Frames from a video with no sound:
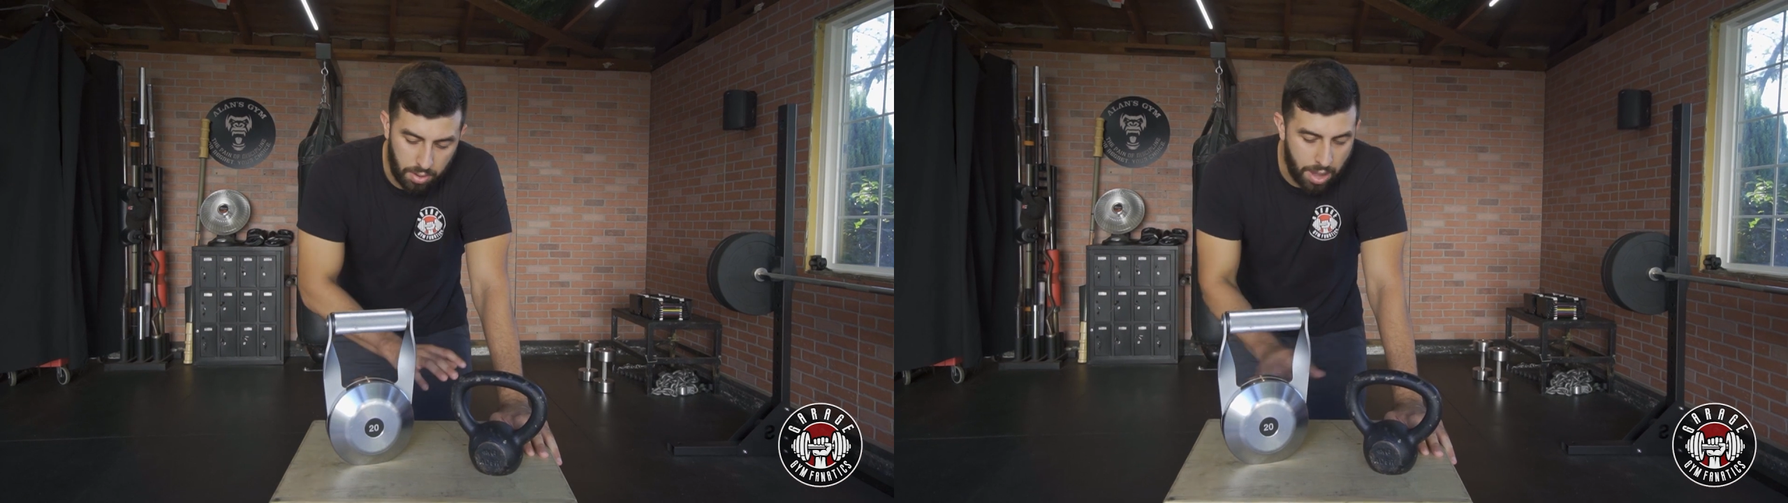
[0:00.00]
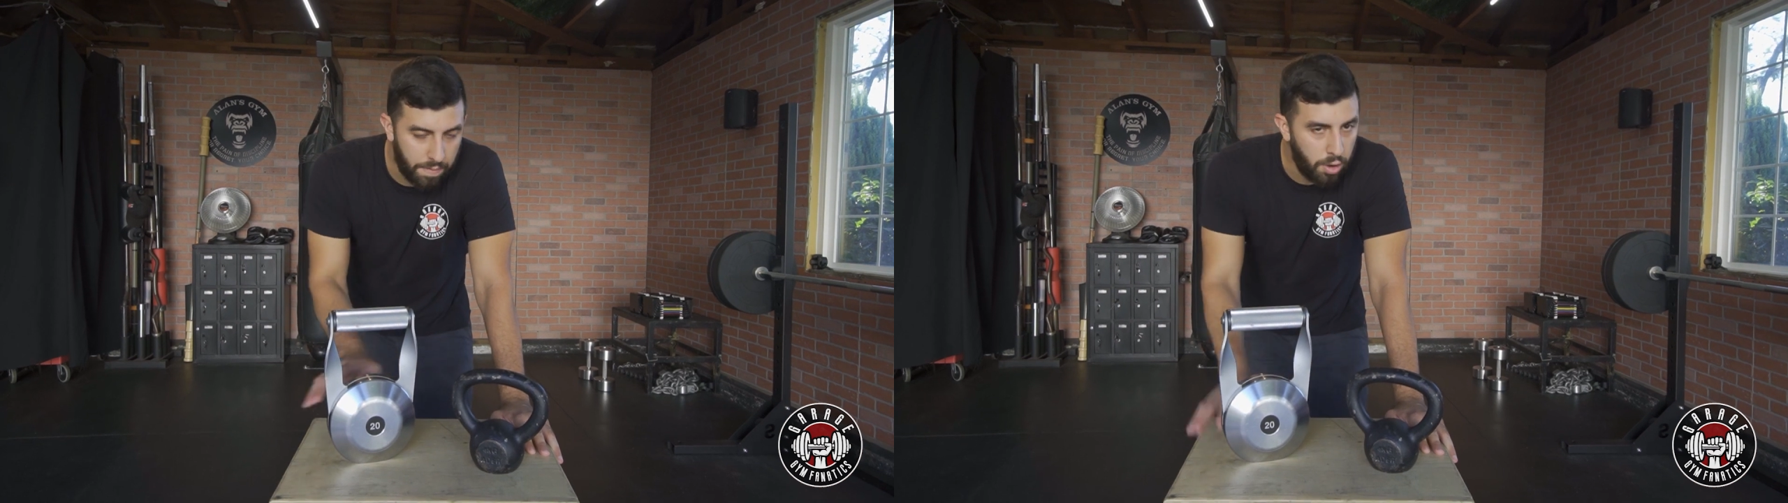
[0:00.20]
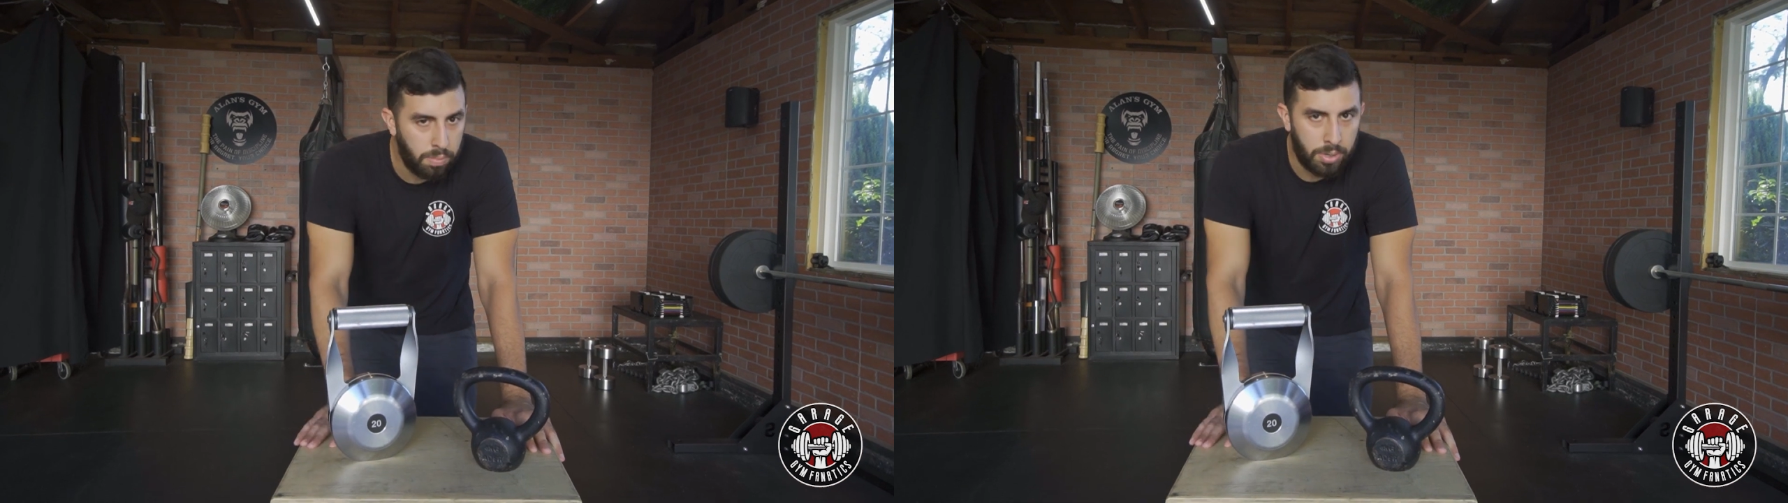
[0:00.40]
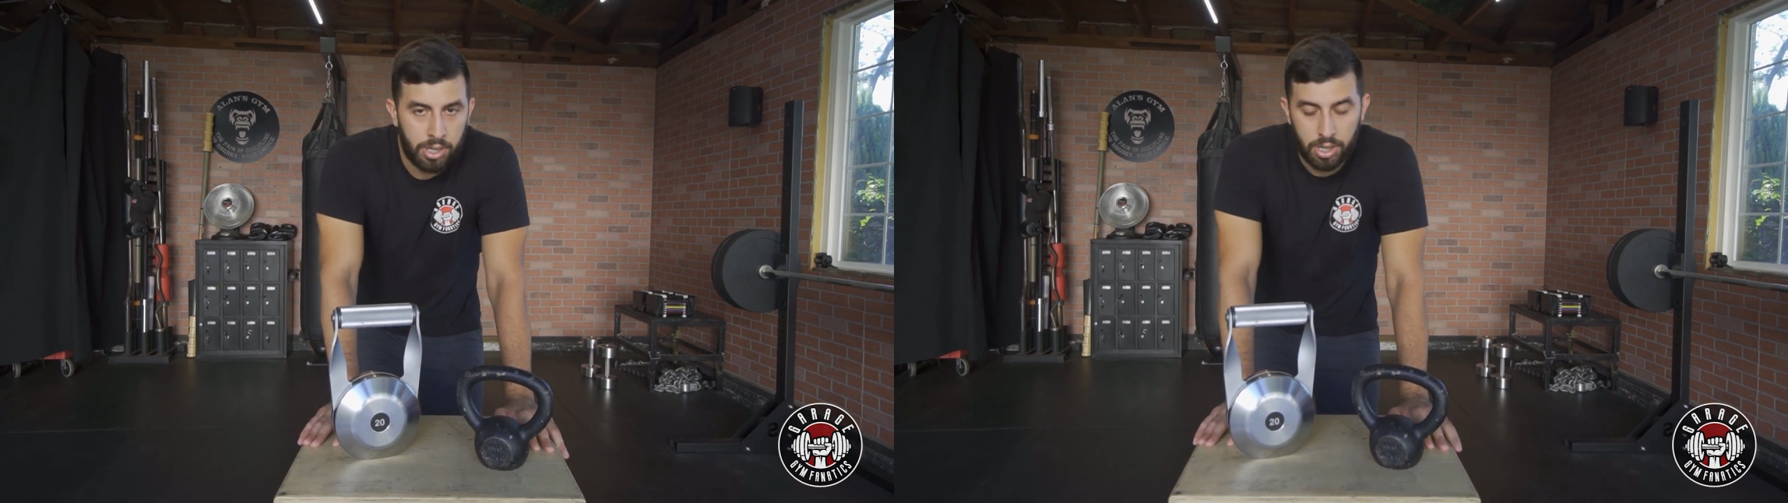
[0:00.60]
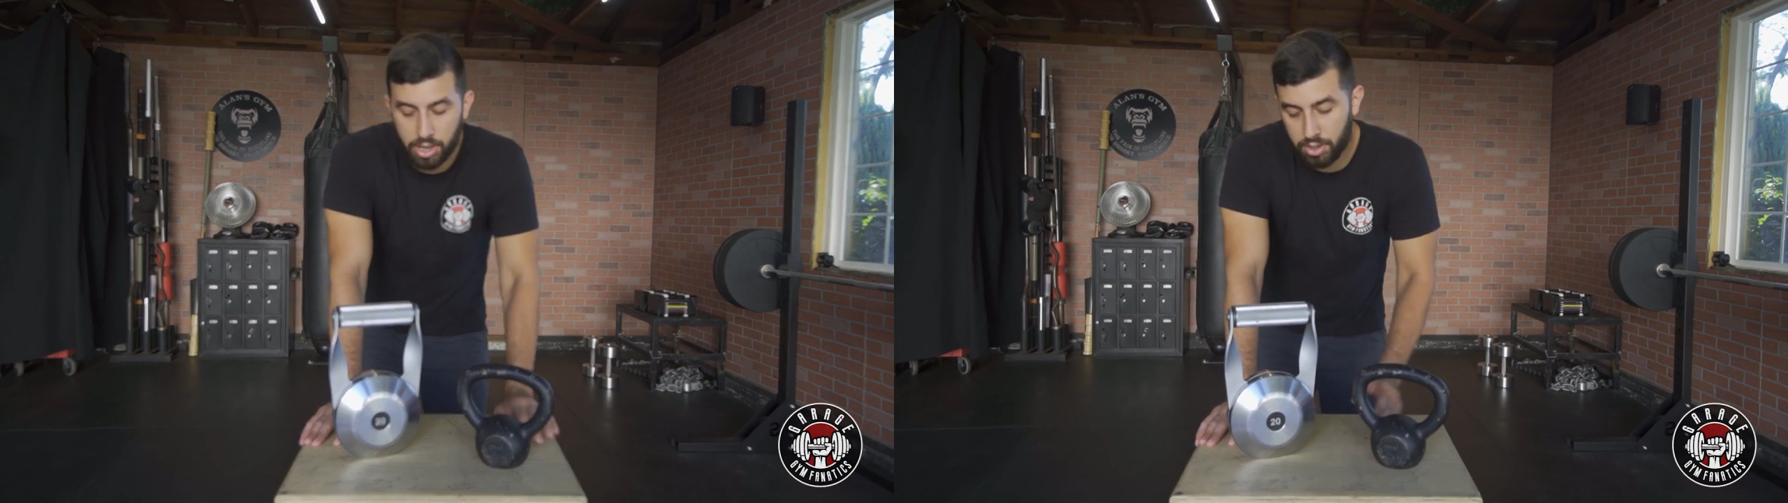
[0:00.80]
have no
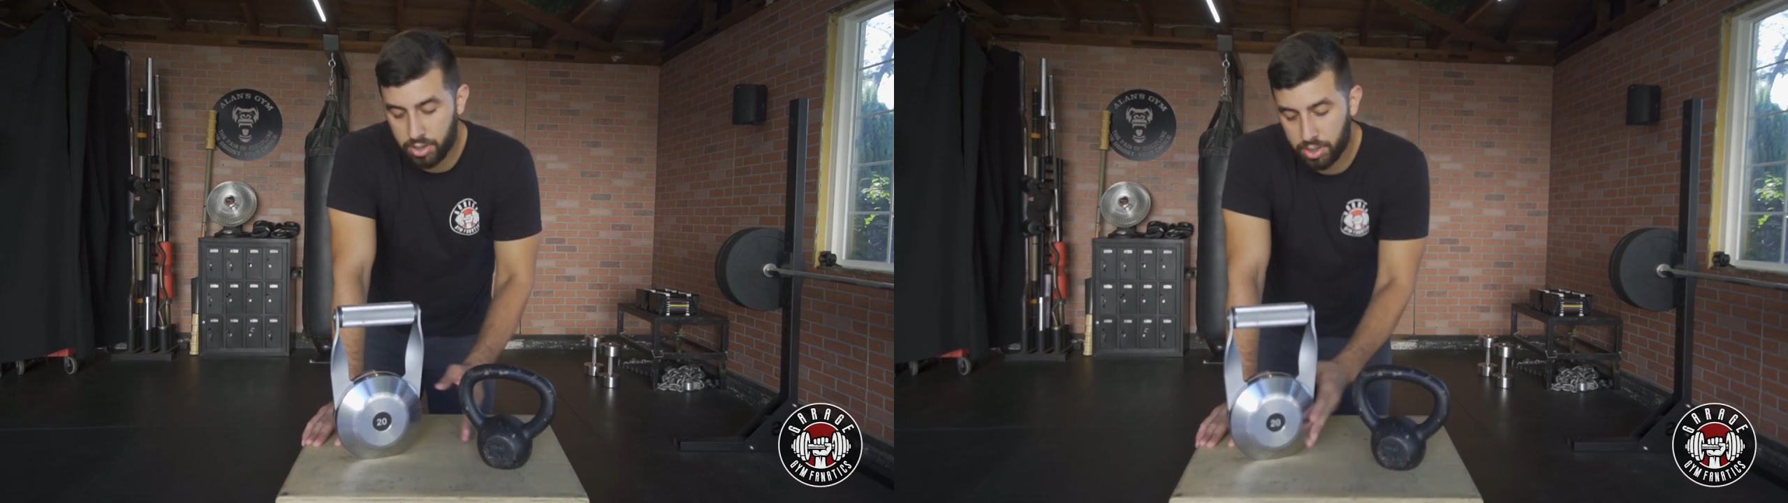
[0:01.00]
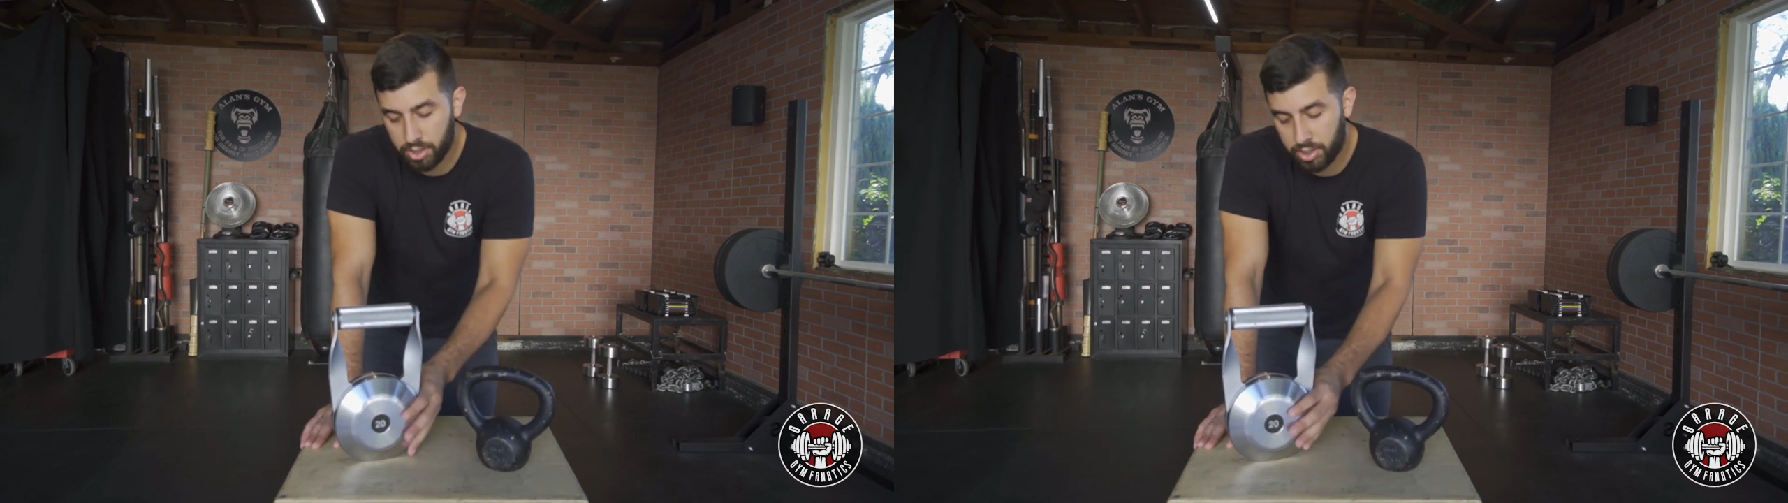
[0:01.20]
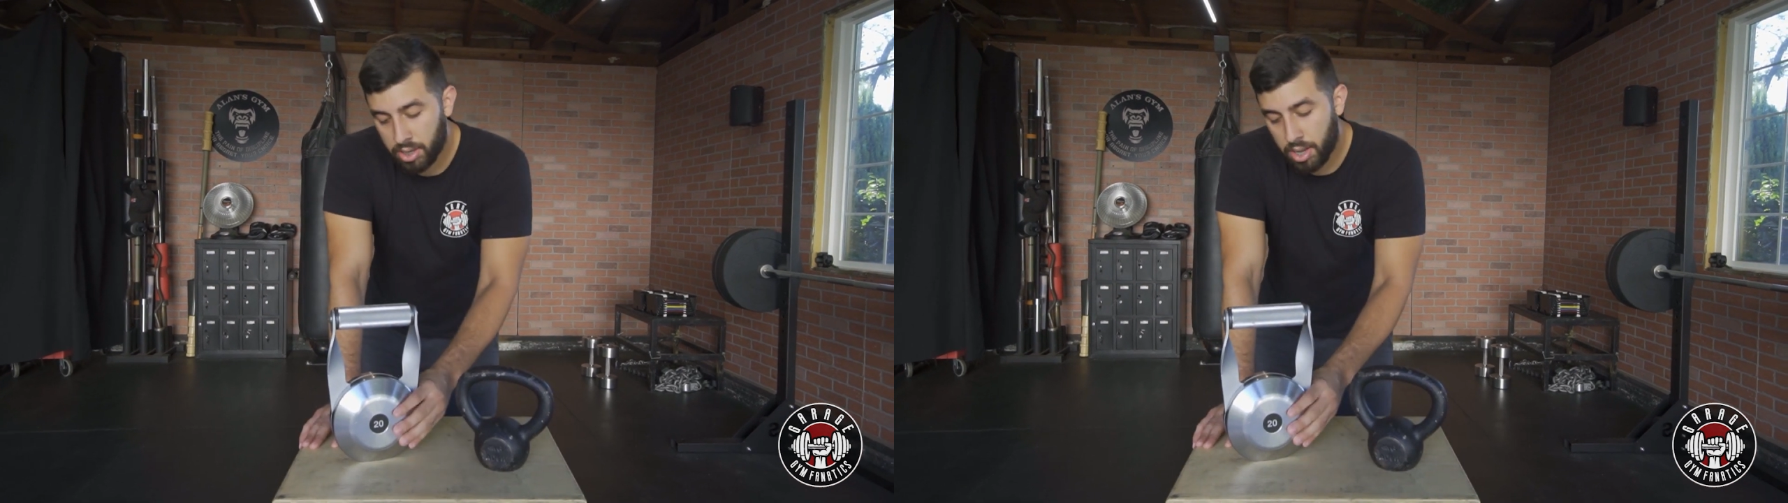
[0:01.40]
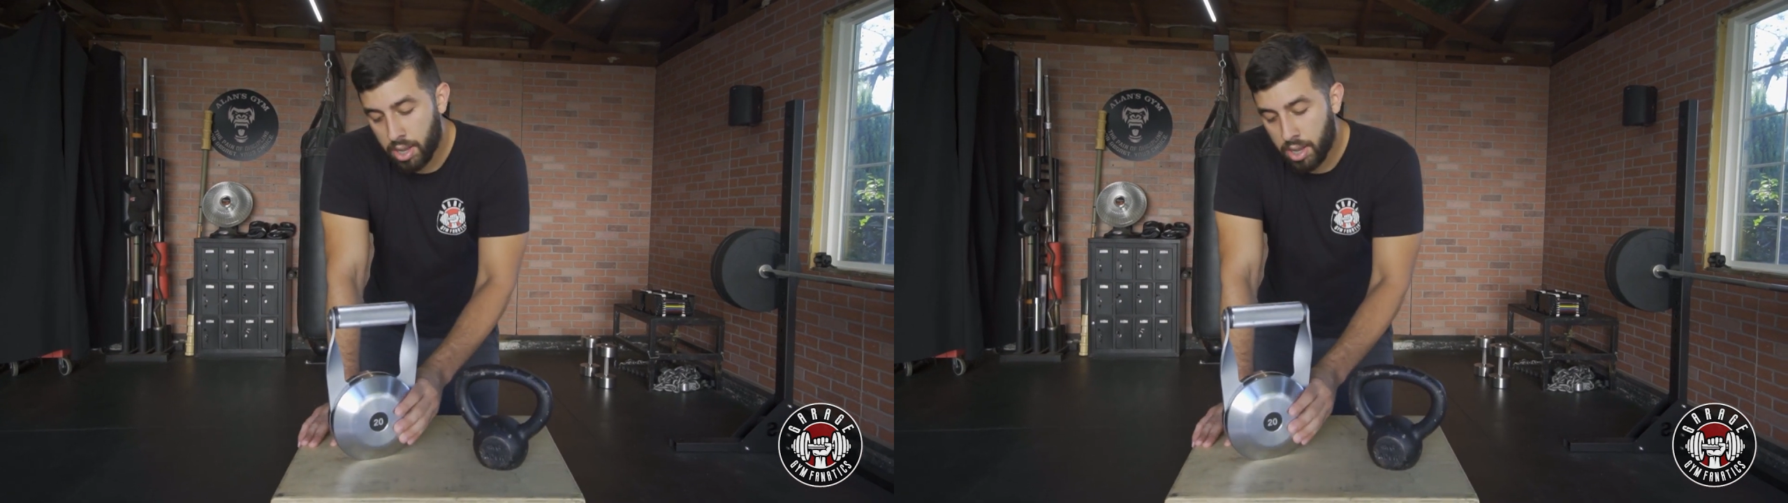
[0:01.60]
budget and you could just,